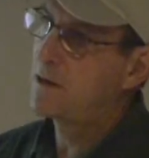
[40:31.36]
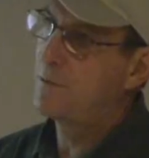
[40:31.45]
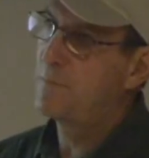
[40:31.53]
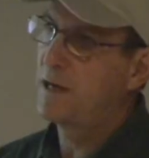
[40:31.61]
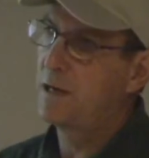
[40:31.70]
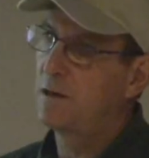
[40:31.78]
going
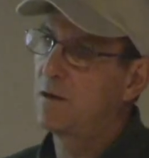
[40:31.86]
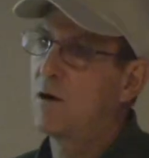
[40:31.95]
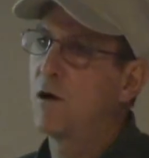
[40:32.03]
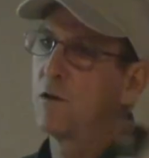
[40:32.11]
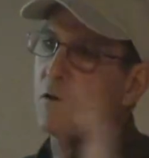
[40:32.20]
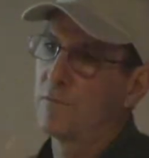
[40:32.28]
to be
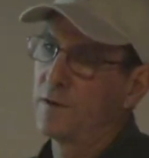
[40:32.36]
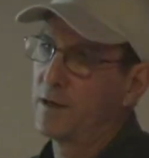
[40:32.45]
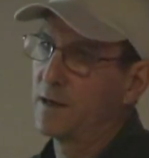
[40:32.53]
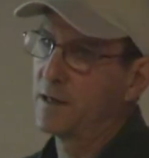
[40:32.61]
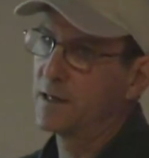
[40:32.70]
all over you,